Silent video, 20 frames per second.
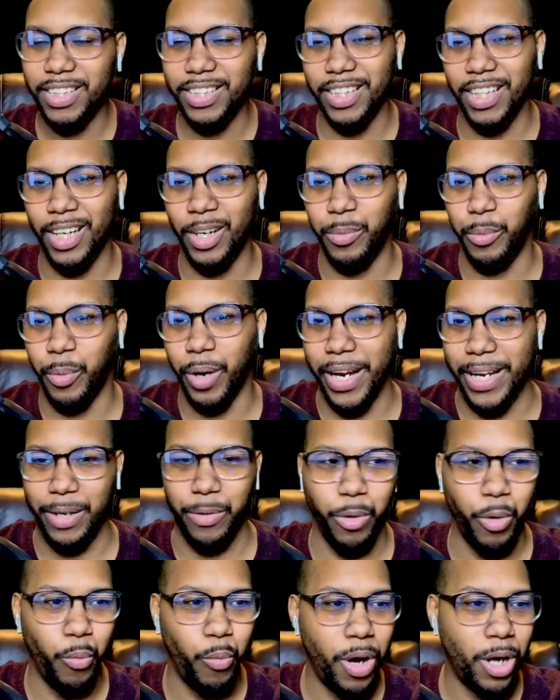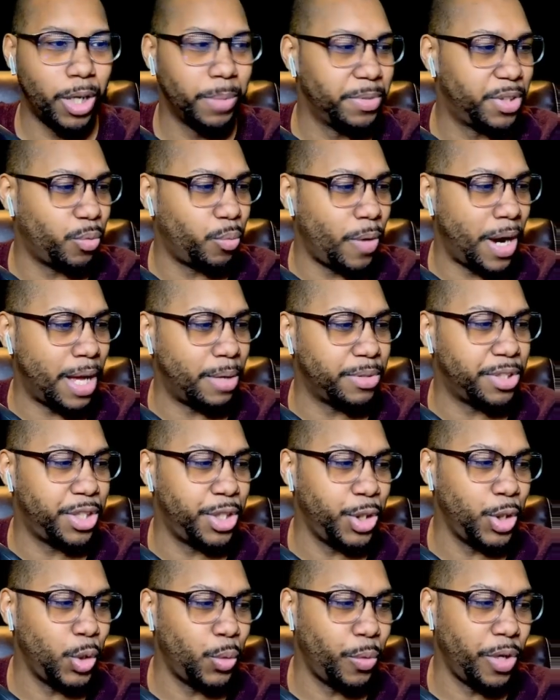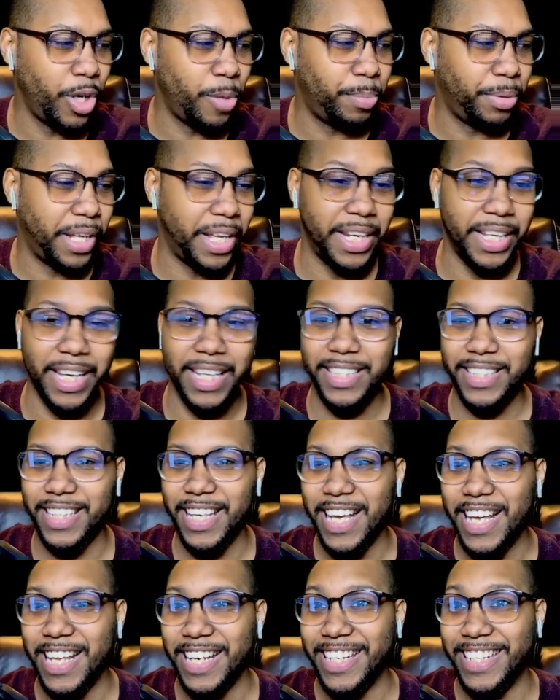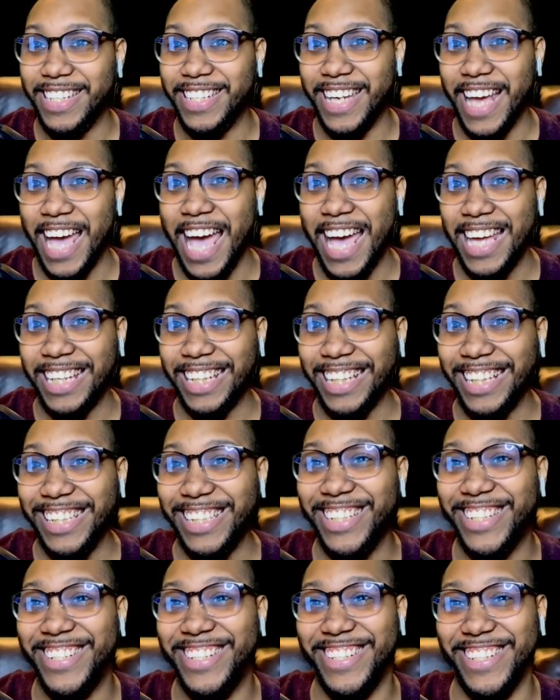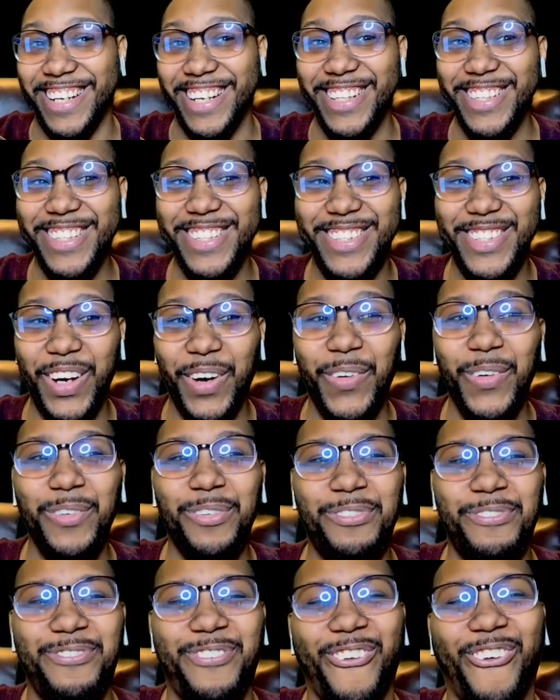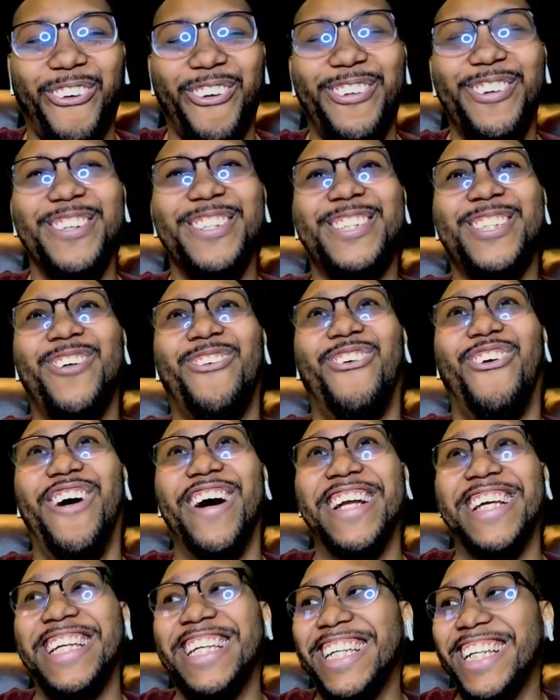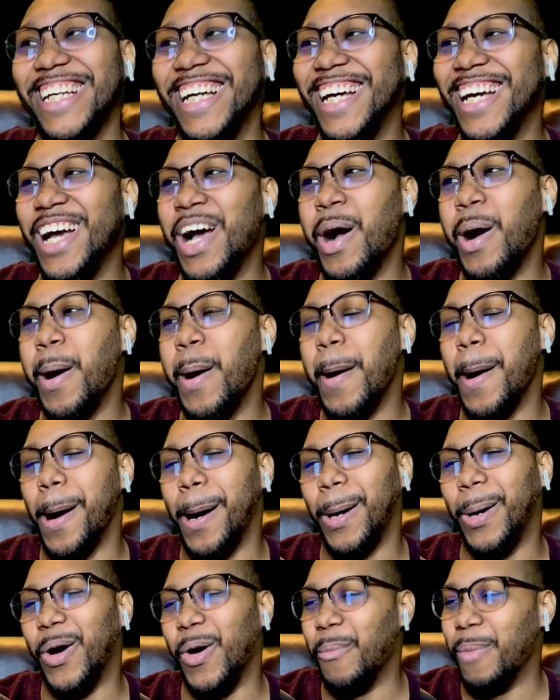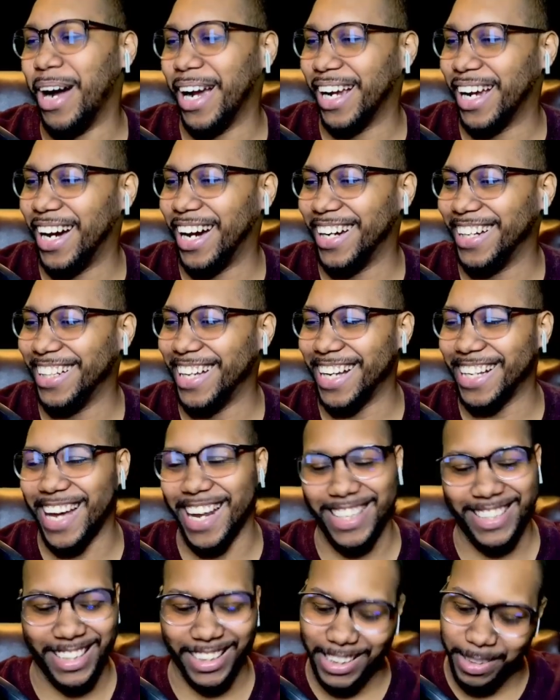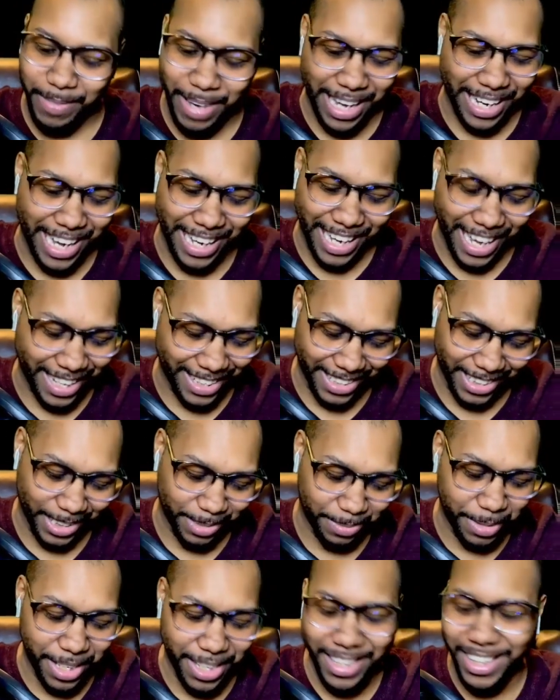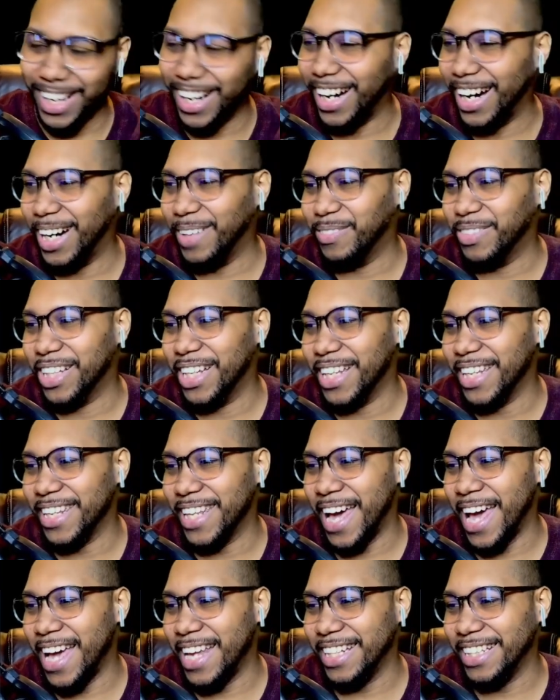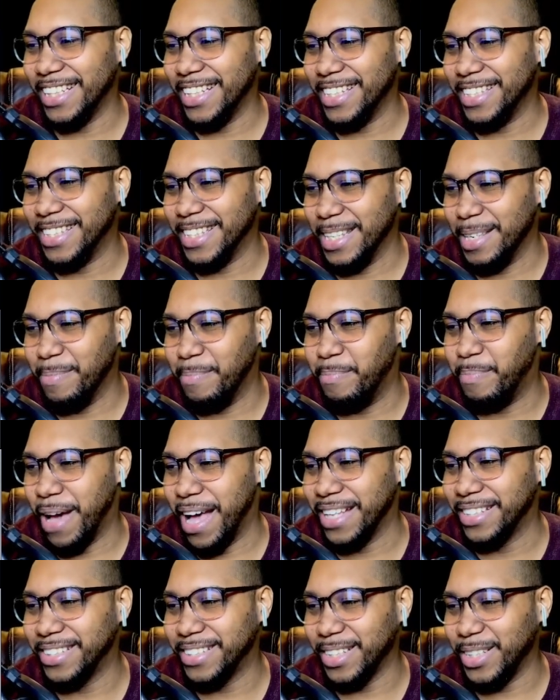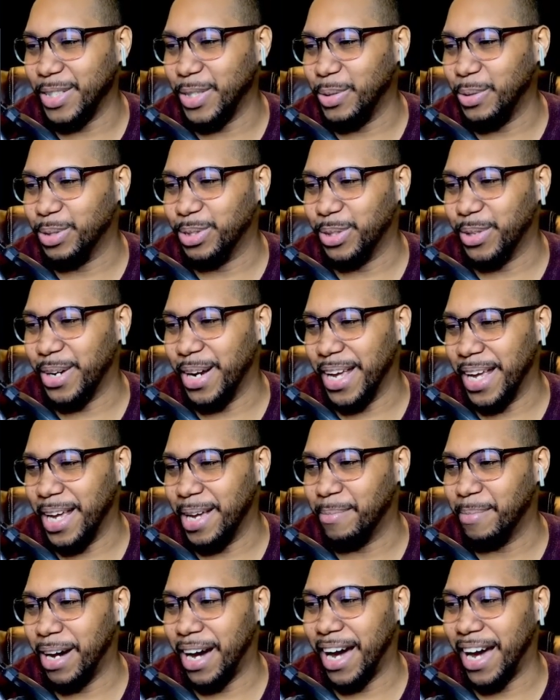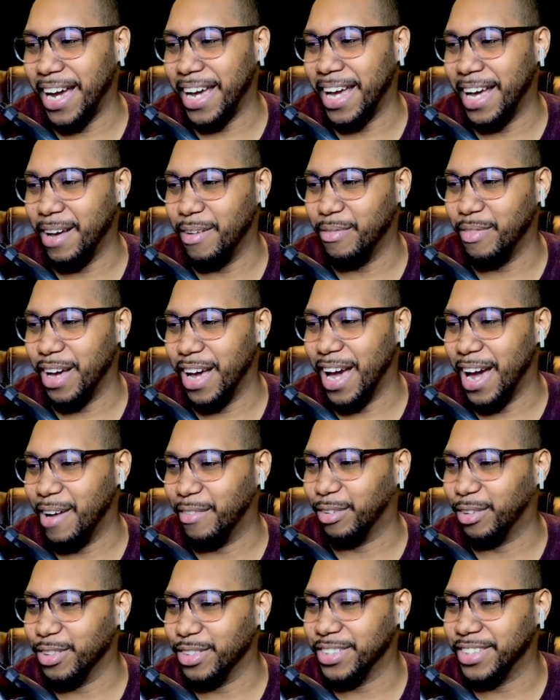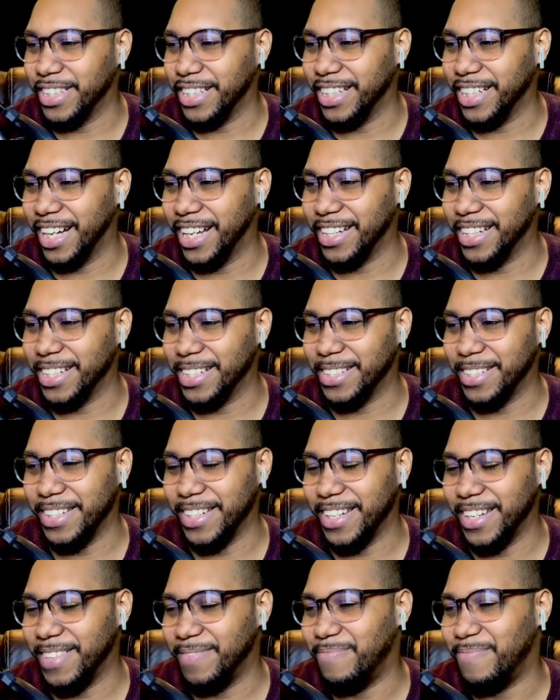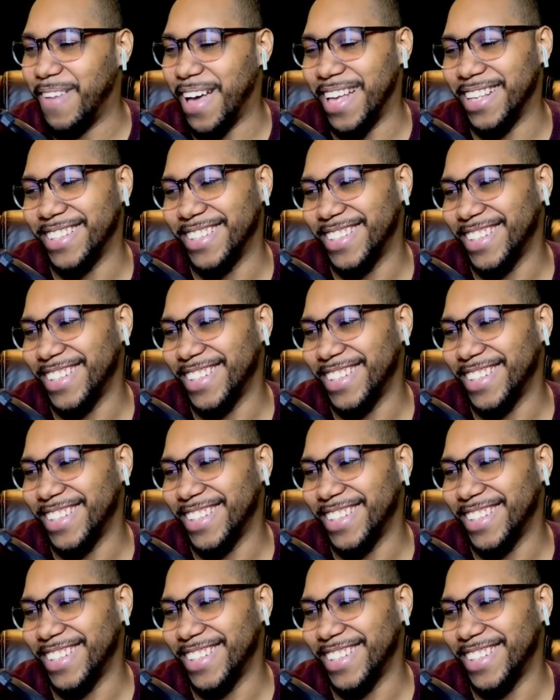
All right, welcome to round 2. We're playing against Daddy Jinzo 420. Oh my god, I gotta tell him. I gotta tell him. That is the best username I have ever seen on this mess.